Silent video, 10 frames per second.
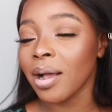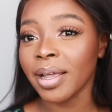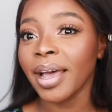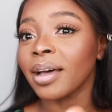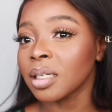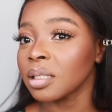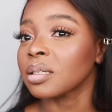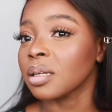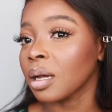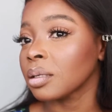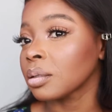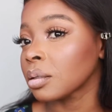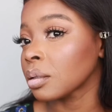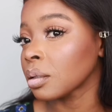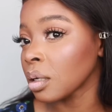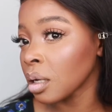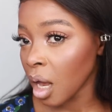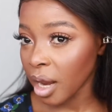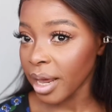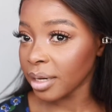Yeah, this is nice.
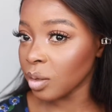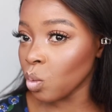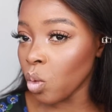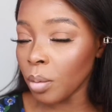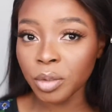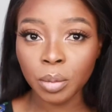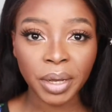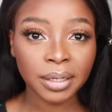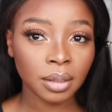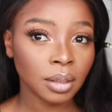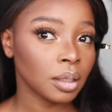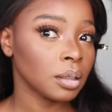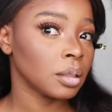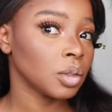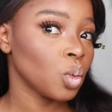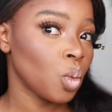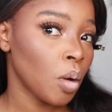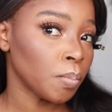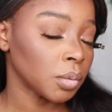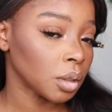I like the warmth better than this
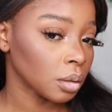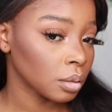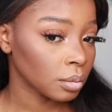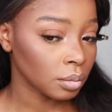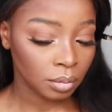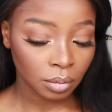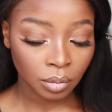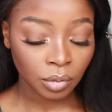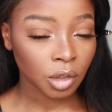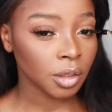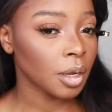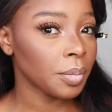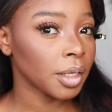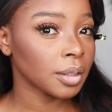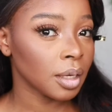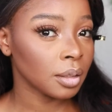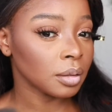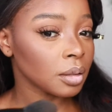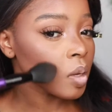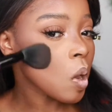warmth. Does that make
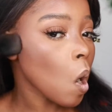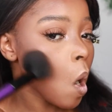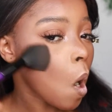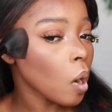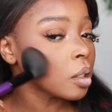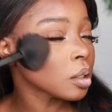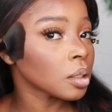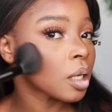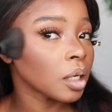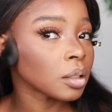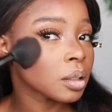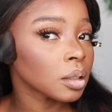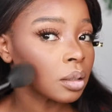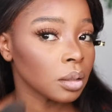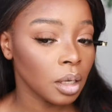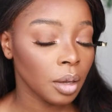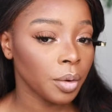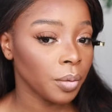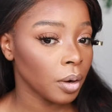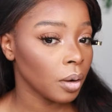sense? This is nice, don't get me
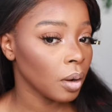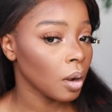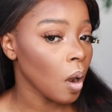wrong.